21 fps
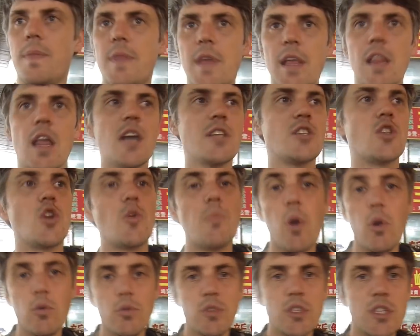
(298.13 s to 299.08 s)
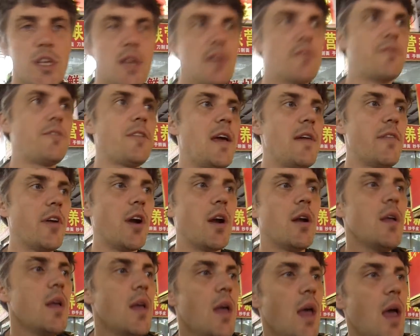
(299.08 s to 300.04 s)
They lost their potency and flavor.
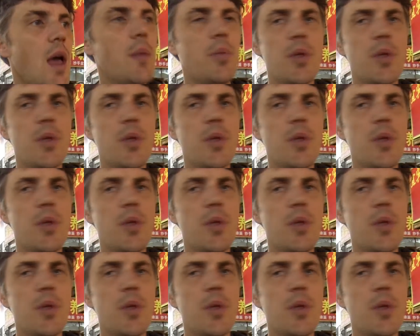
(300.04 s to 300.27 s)
And